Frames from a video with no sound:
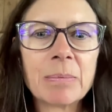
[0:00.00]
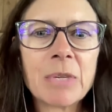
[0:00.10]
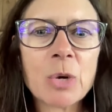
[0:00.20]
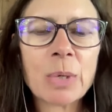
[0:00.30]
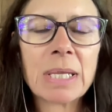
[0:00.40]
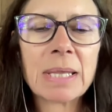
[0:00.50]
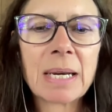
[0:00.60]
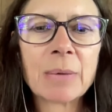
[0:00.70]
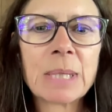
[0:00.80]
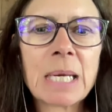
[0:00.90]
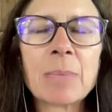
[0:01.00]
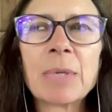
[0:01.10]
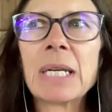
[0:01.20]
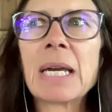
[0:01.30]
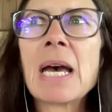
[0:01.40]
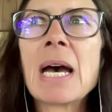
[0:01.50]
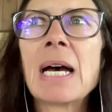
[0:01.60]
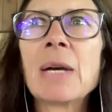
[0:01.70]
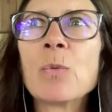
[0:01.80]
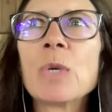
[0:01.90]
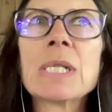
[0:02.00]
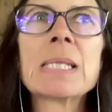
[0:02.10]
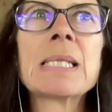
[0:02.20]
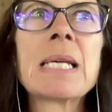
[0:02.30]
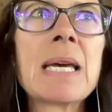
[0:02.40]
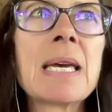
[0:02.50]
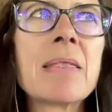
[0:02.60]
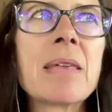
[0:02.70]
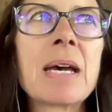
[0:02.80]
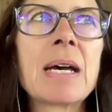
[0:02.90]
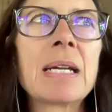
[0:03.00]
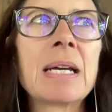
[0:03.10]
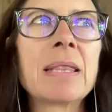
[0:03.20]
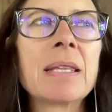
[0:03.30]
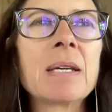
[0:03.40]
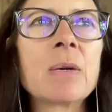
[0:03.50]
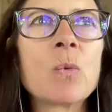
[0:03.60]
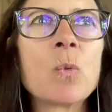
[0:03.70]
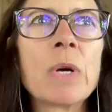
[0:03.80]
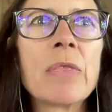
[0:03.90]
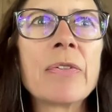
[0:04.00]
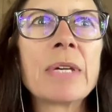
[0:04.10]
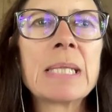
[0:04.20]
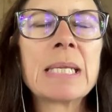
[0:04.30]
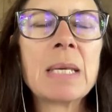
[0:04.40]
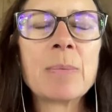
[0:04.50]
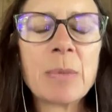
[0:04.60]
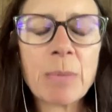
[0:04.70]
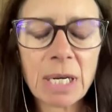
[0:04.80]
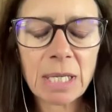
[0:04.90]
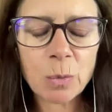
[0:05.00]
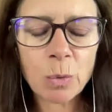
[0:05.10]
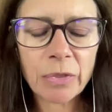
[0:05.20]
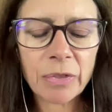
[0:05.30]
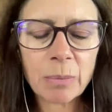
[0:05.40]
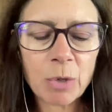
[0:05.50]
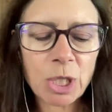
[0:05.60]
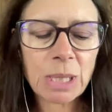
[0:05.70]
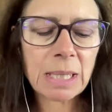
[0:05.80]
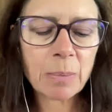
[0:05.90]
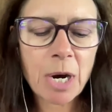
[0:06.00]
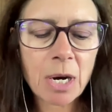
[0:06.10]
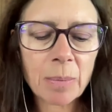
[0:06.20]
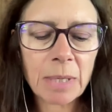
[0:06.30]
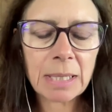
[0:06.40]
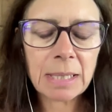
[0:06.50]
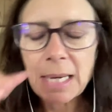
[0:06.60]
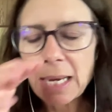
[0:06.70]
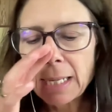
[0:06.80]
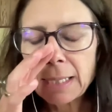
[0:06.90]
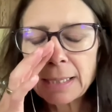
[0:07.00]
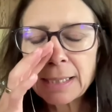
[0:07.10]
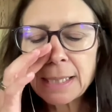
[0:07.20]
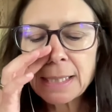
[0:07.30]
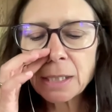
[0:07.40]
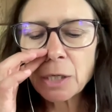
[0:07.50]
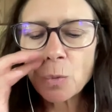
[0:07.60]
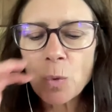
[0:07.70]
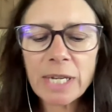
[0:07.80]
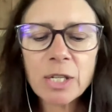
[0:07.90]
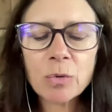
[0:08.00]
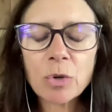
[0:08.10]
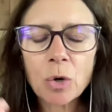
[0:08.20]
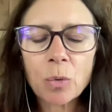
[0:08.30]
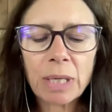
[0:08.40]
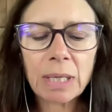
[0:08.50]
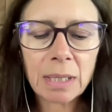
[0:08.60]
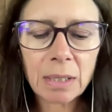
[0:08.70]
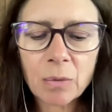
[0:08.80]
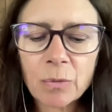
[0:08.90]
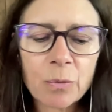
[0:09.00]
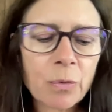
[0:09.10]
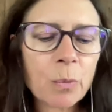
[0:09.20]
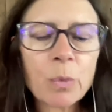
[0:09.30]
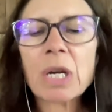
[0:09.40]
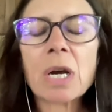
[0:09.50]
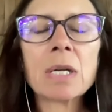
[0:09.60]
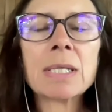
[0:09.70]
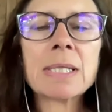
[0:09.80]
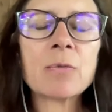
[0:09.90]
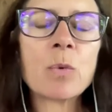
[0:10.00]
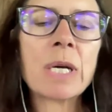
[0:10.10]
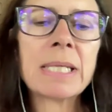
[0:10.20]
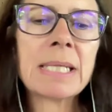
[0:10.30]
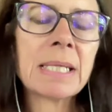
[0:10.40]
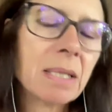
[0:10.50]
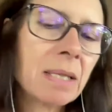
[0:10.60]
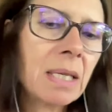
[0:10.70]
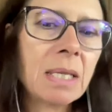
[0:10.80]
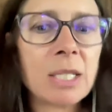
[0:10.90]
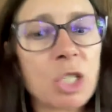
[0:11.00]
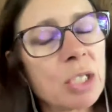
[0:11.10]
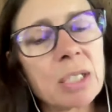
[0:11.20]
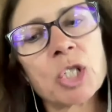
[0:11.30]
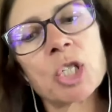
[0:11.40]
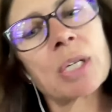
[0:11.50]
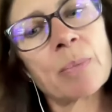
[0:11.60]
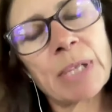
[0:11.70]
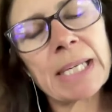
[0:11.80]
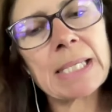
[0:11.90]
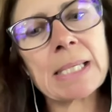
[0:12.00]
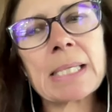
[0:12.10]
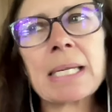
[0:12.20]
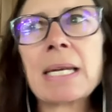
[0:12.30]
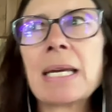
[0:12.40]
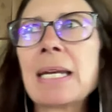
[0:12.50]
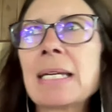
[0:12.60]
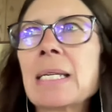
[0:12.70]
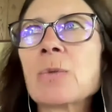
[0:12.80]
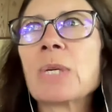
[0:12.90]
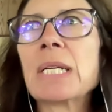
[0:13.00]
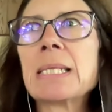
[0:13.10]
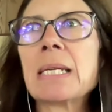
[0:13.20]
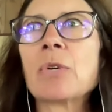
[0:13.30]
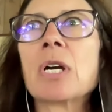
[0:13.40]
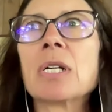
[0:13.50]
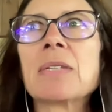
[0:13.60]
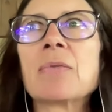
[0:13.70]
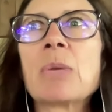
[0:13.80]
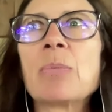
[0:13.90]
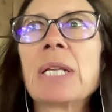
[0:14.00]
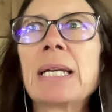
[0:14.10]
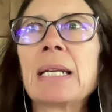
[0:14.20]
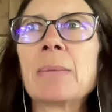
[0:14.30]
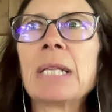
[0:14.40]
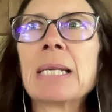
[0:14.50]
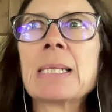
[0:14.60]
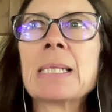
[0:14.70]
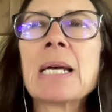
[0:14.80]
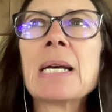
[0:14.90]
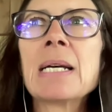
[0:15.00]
knowing that was happening. I will say that I think one thing to keep in mind with the emergency department is, when you go in, regardless of what the complaint is, and I guess when I say regardless of complaint, I mean, let's